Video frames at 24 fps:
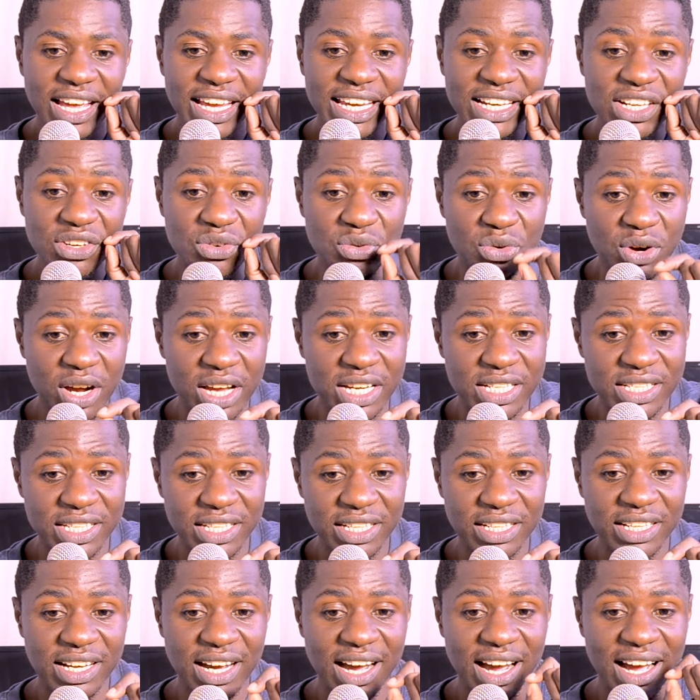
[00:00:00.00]

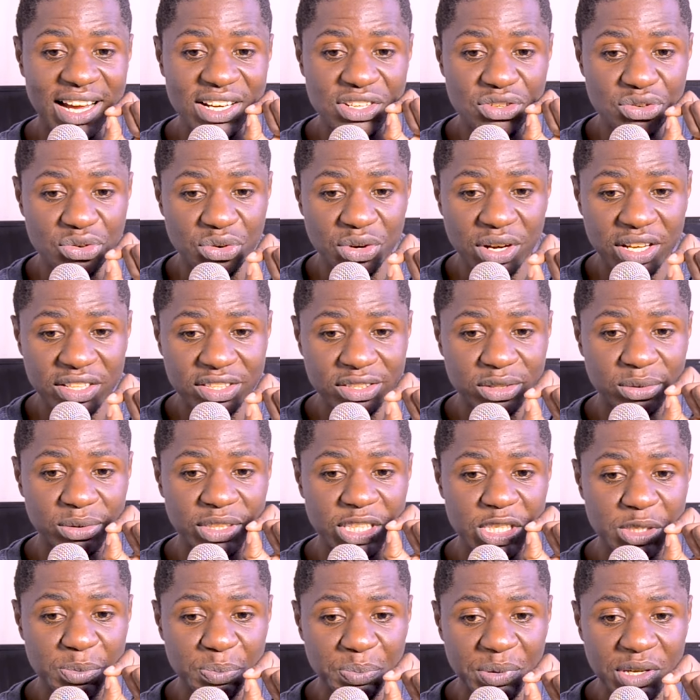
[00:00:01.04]
writing, addressed to
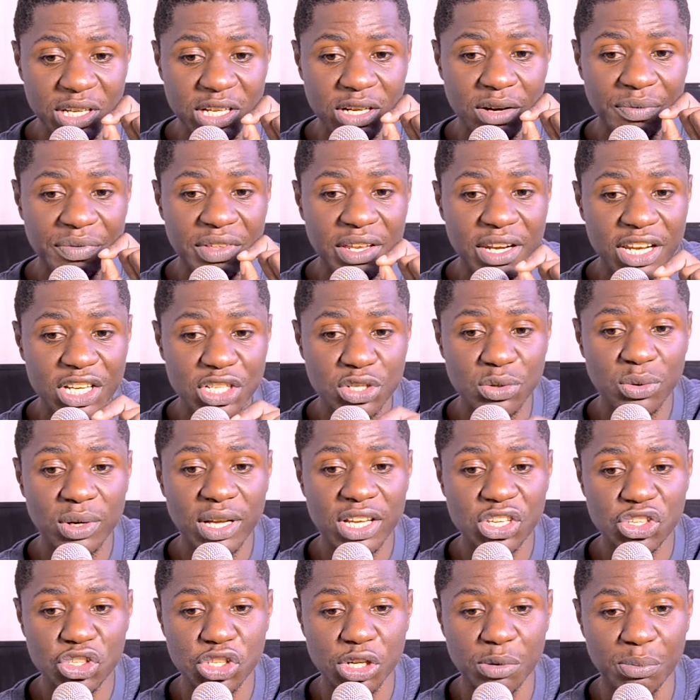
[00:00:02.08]
the Speaker of the National
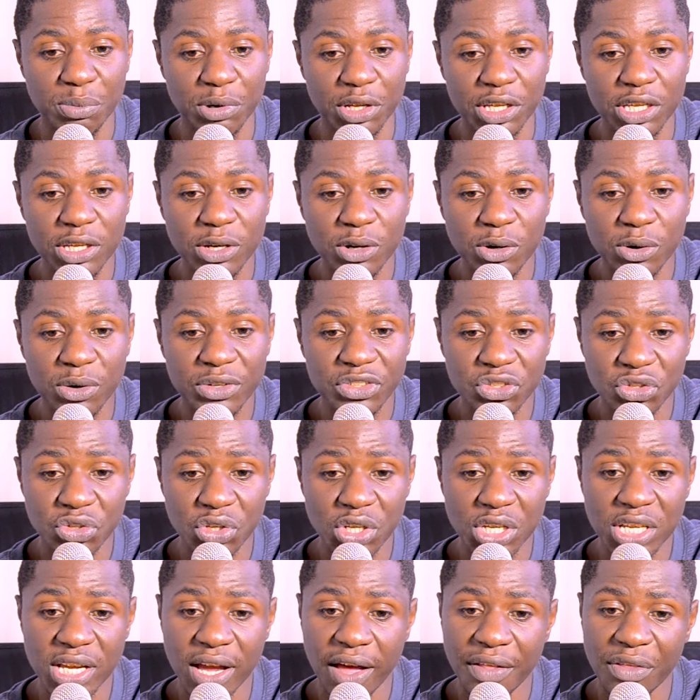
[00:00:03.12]
Assembly, or
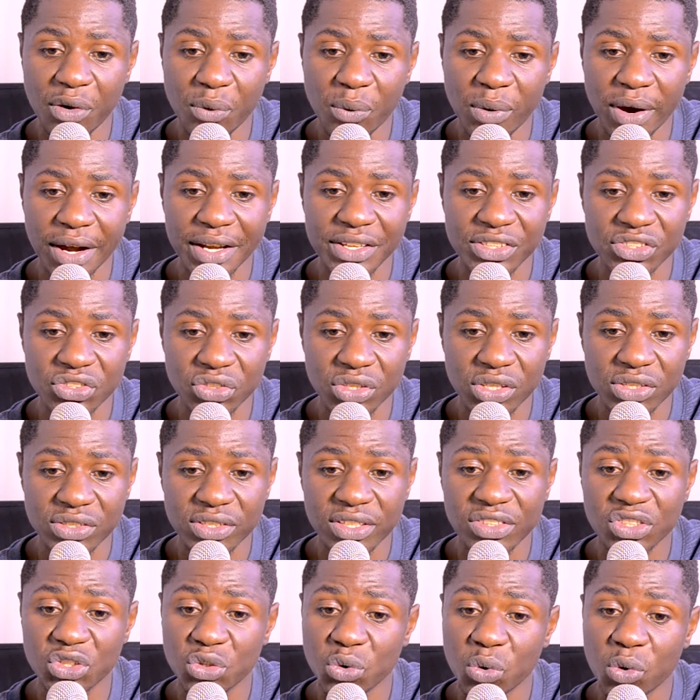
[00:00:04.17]
C, otherwise
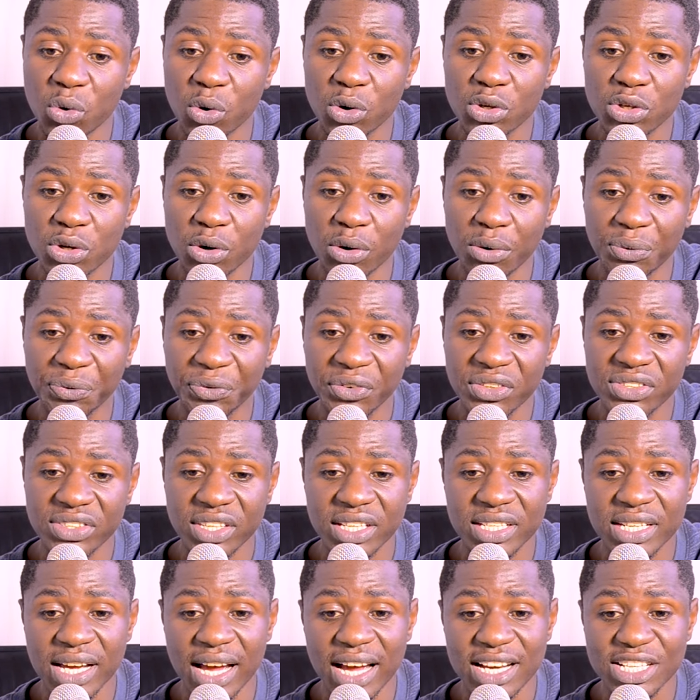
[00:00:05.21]
ceases to hold office
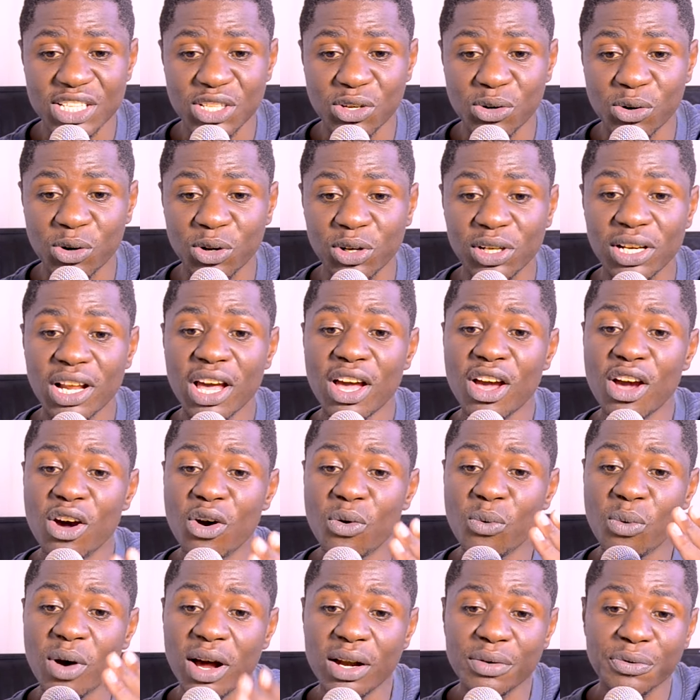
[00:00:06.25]
in Article
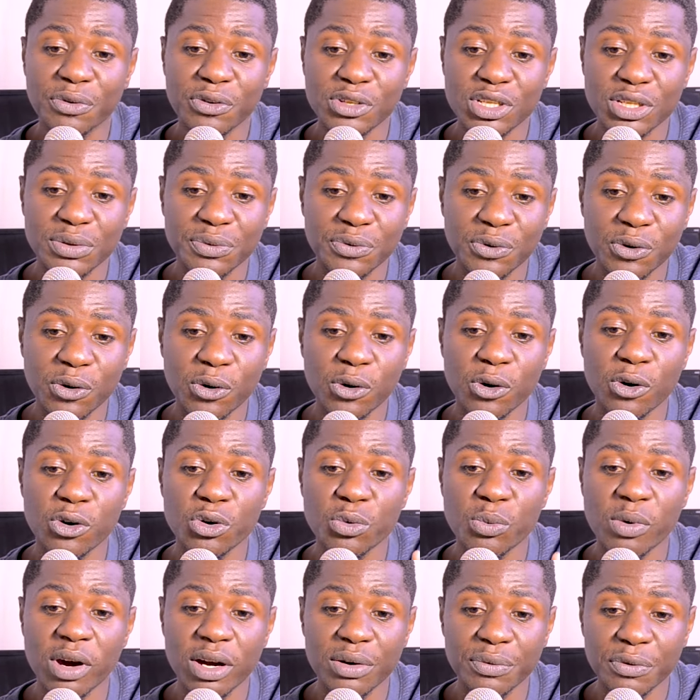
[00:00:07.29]
144
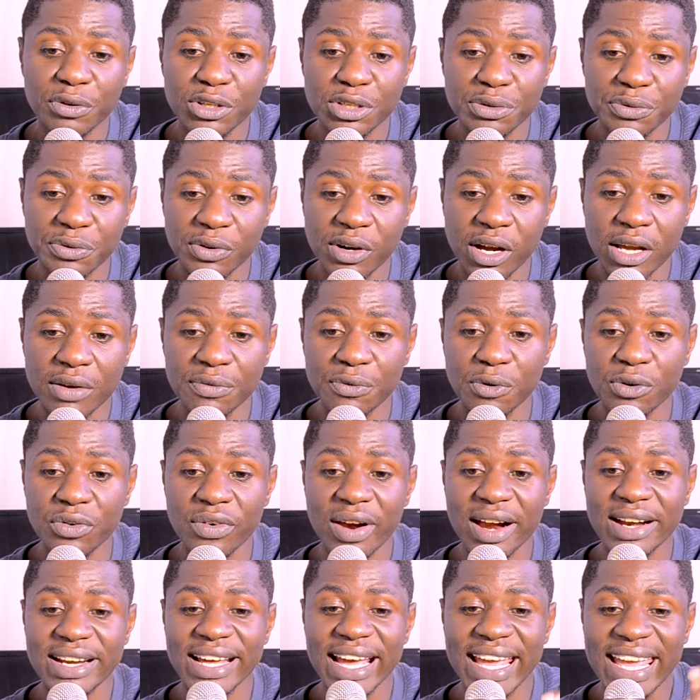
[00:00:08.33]
or 145
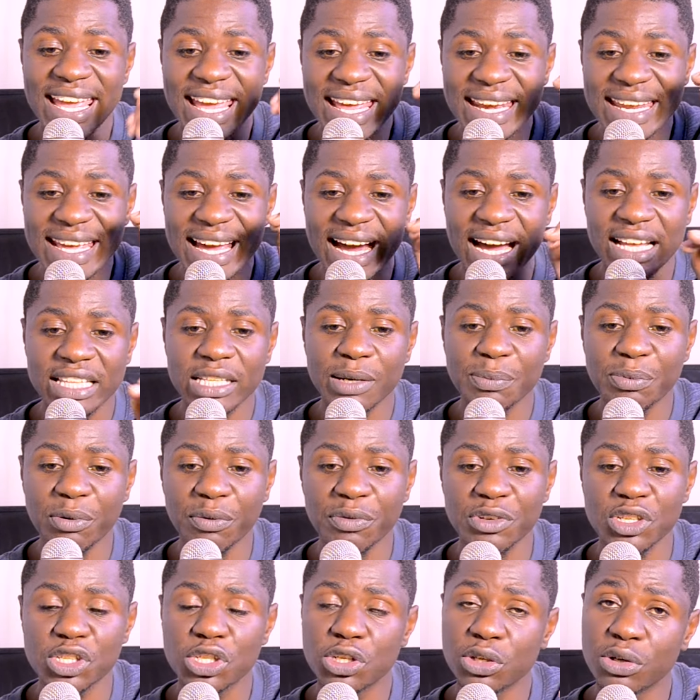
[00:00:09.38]
or under any other
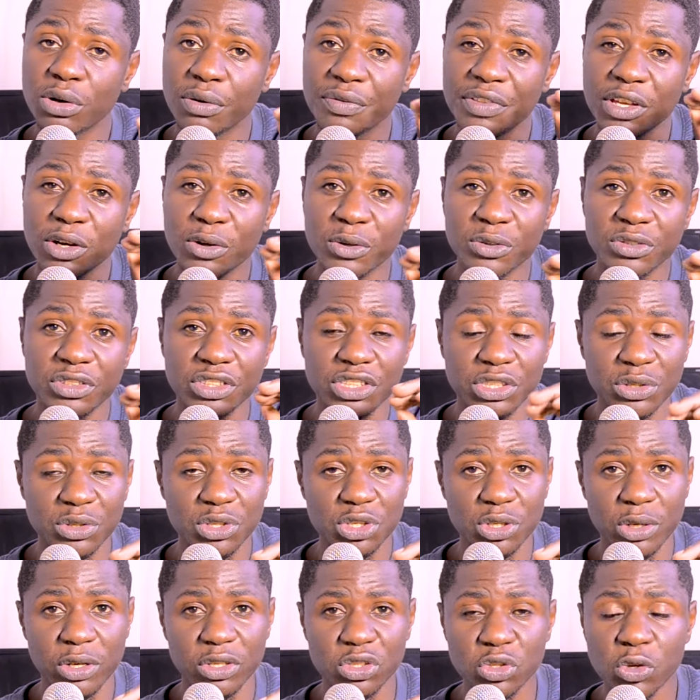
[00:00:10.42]
provision of the
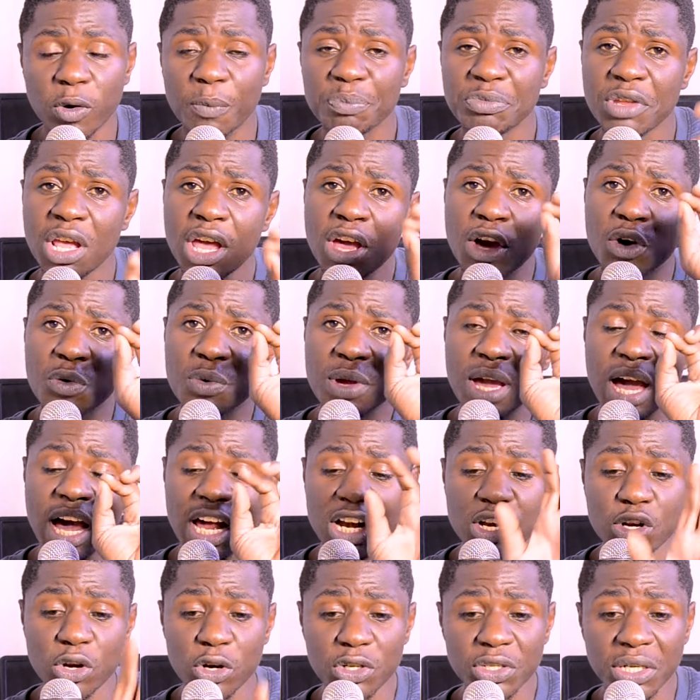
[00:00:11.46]
Constitution. So we
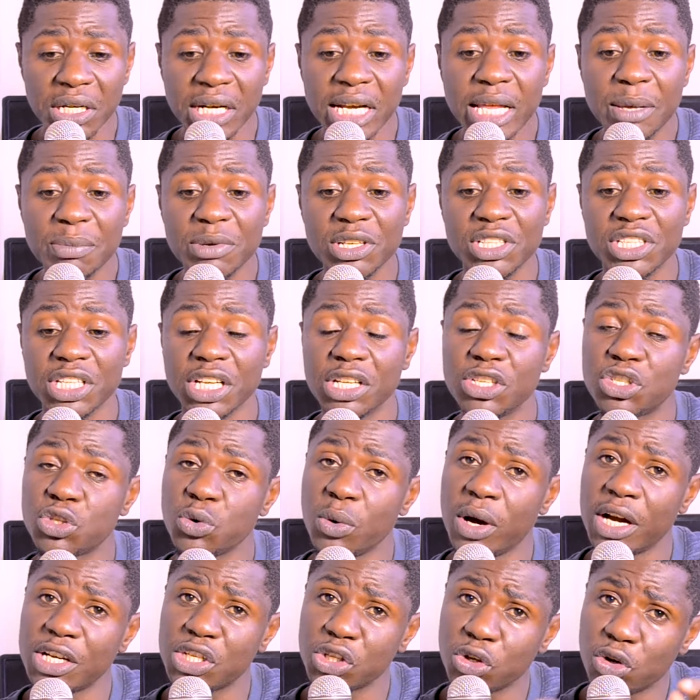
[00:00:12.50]
are not limited
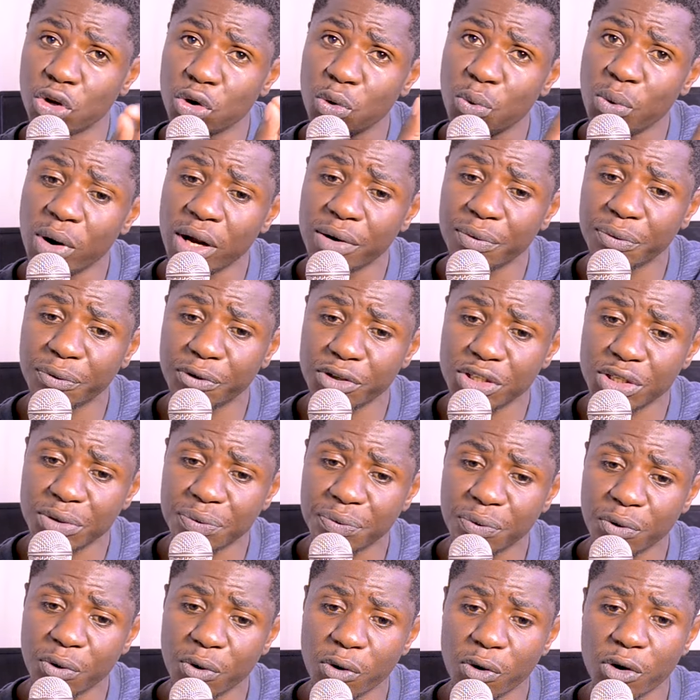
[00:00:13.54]
to Article
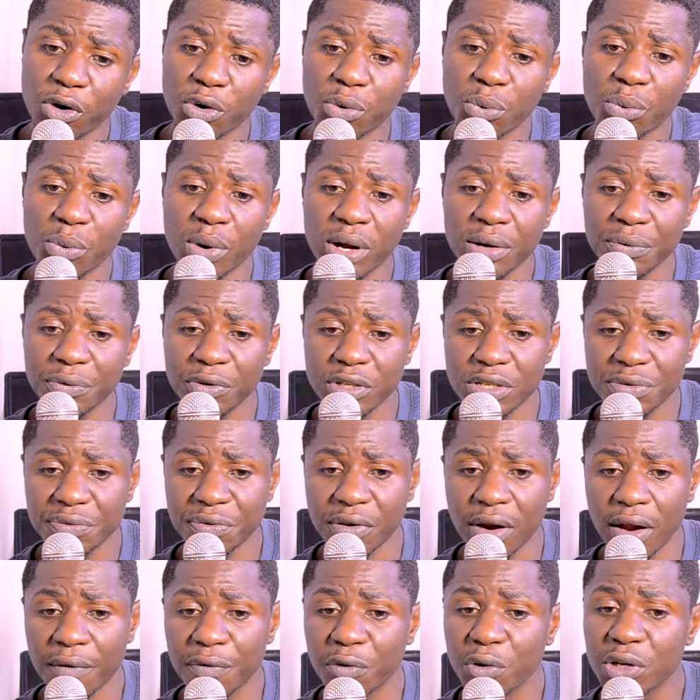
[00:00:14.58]
144 or
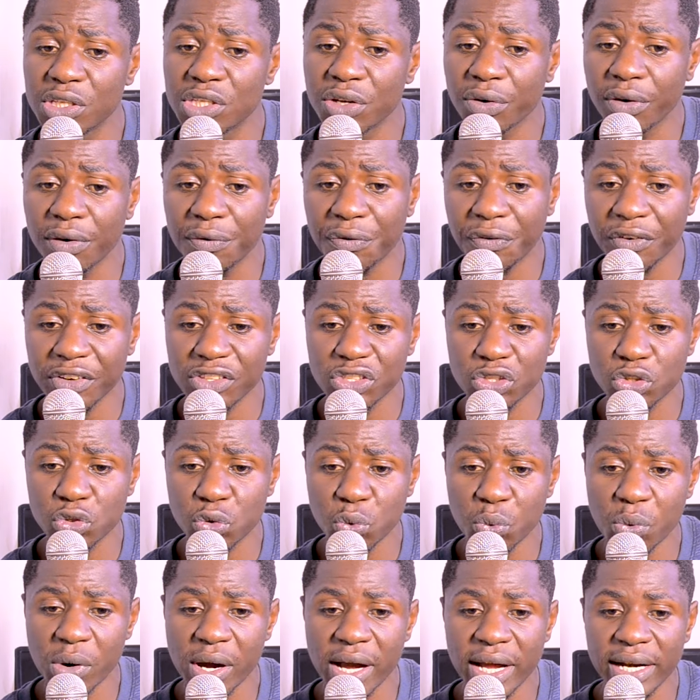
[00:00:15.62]
145 with reference
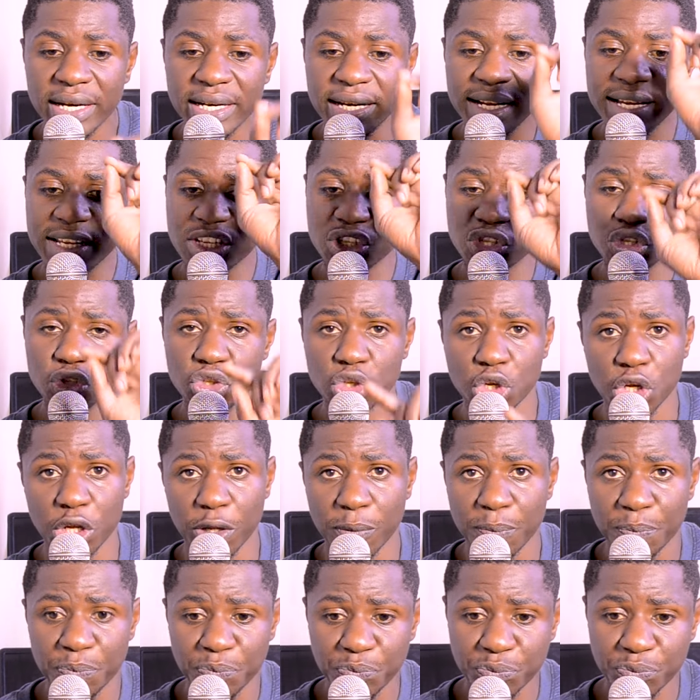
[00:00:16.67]
to 1C.